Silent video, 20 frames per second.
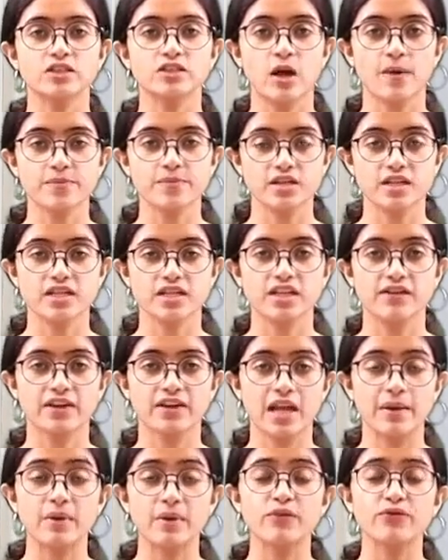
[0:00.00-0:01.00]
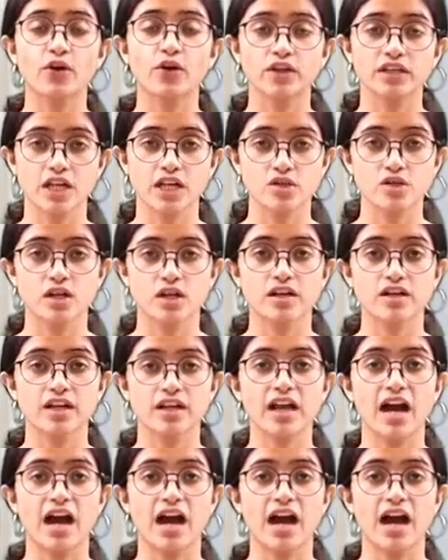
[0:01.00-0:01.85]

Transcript: option is available for their children